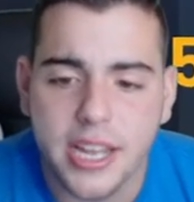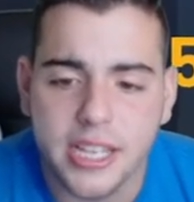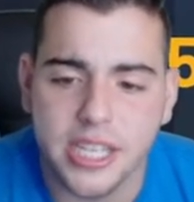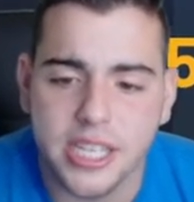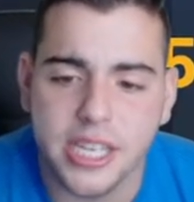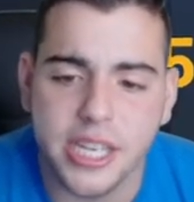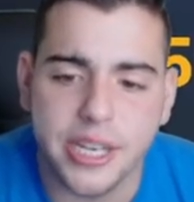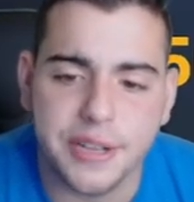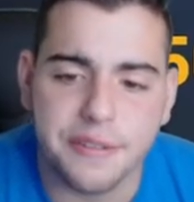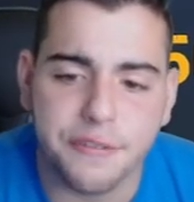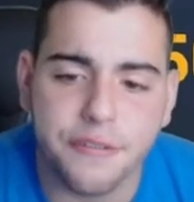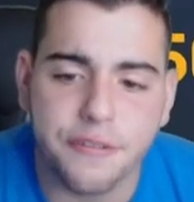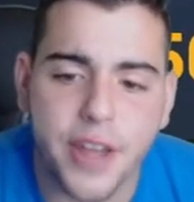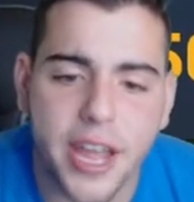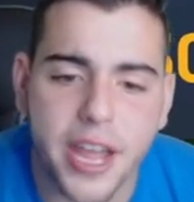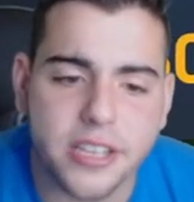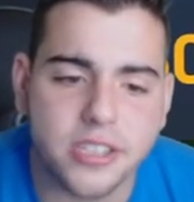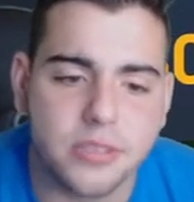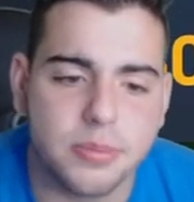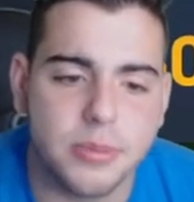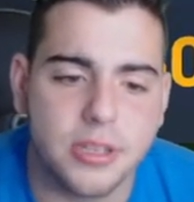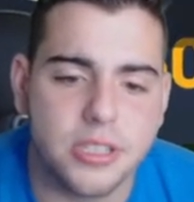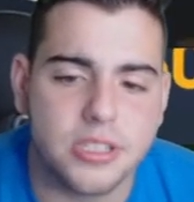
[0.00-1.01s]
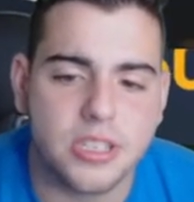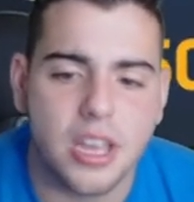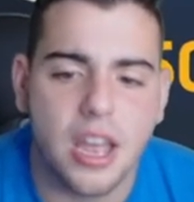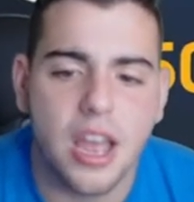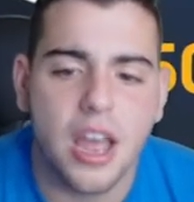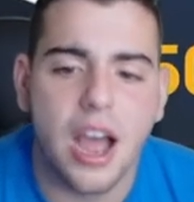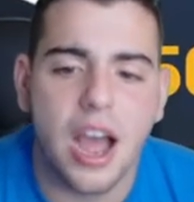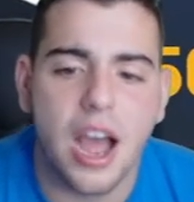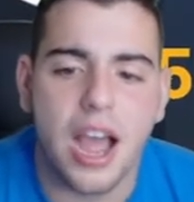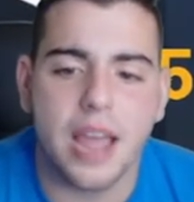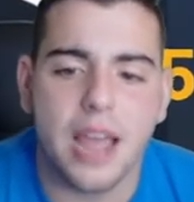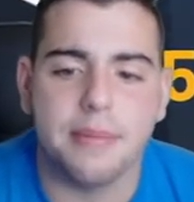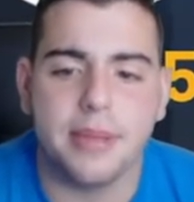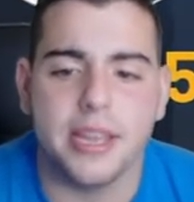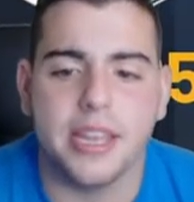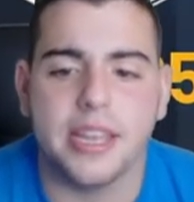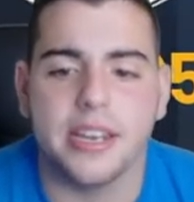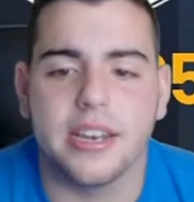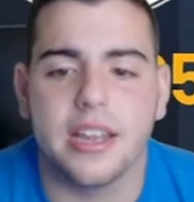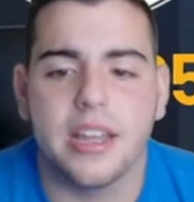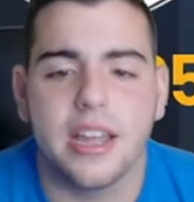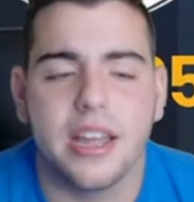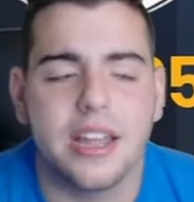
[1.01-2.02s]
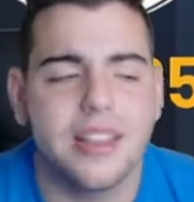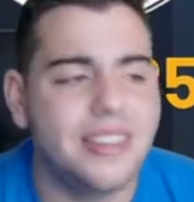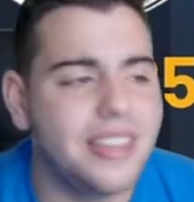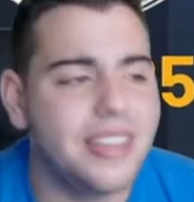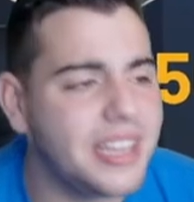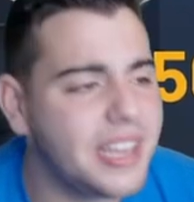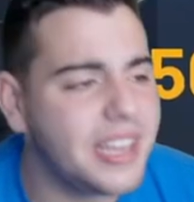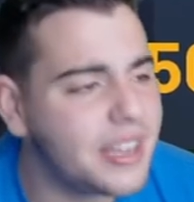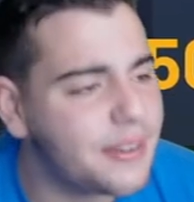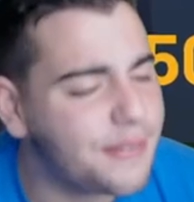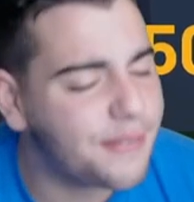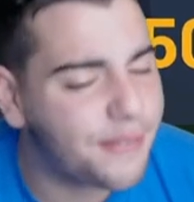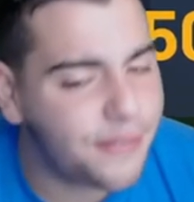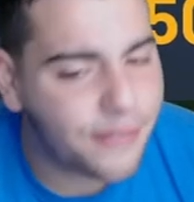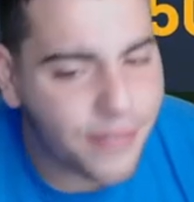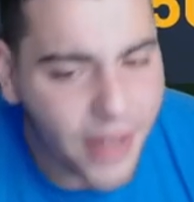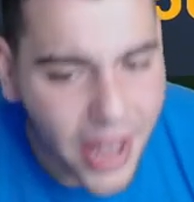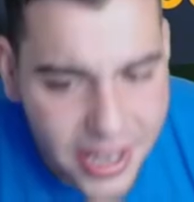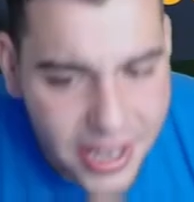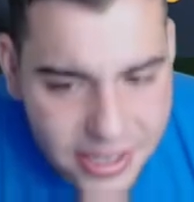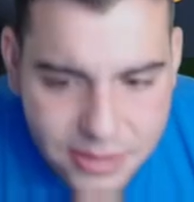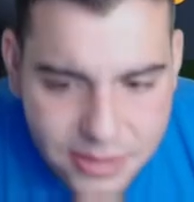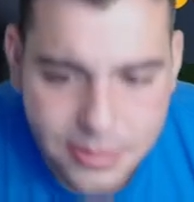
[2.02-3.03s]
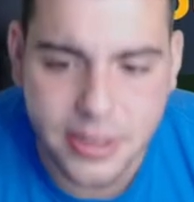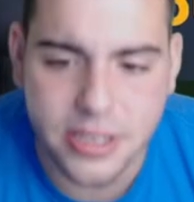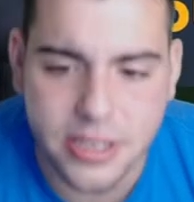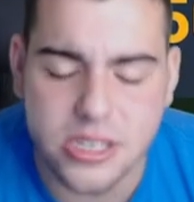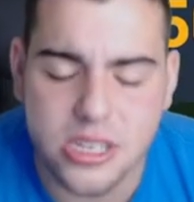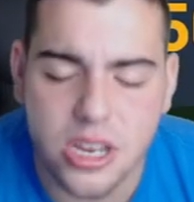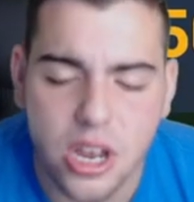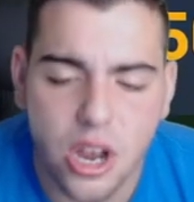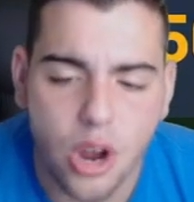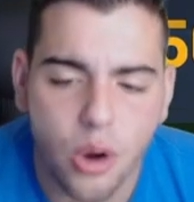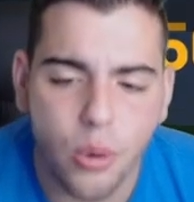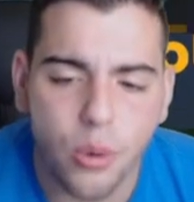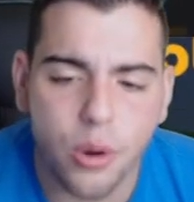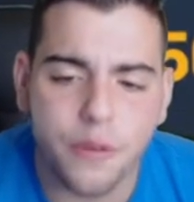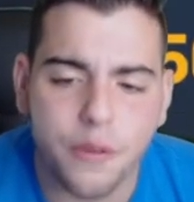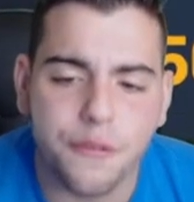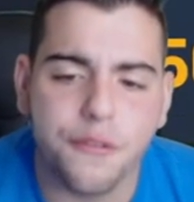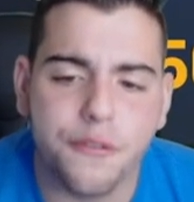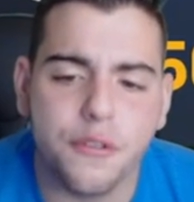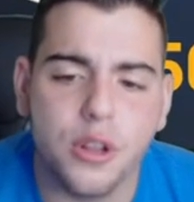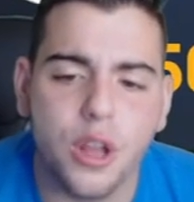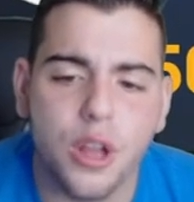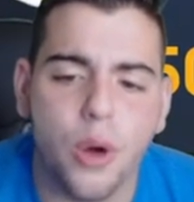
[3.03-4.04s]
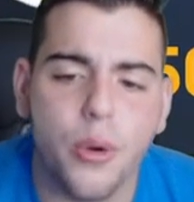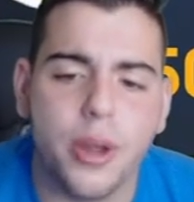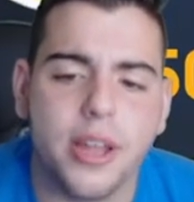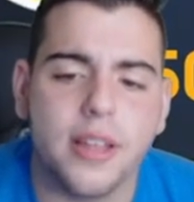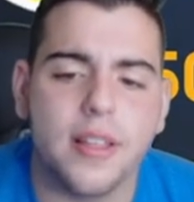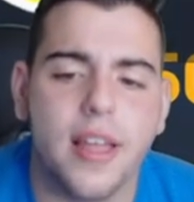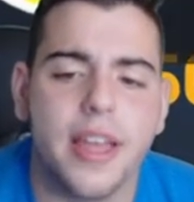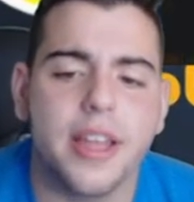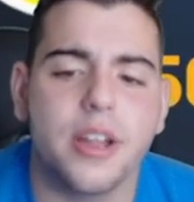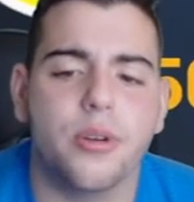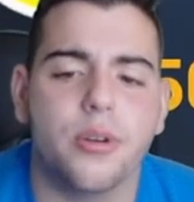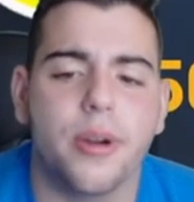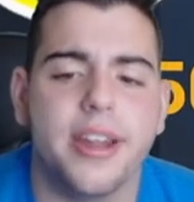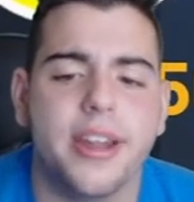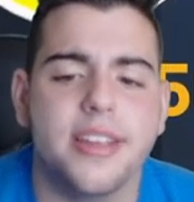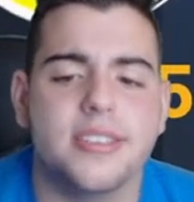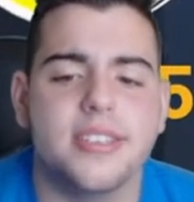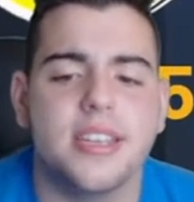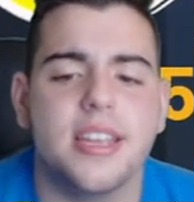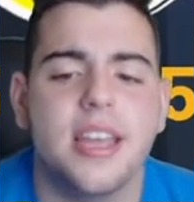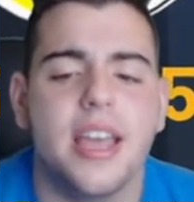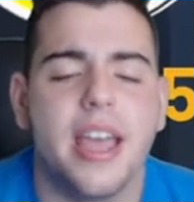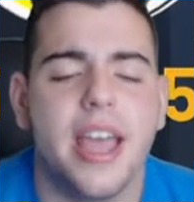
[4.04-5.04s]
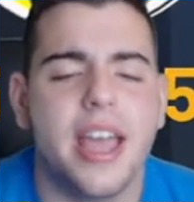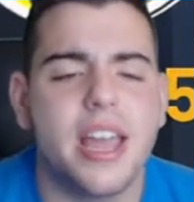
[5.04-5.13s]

The investments, I mean, the investments were flowing like crazy.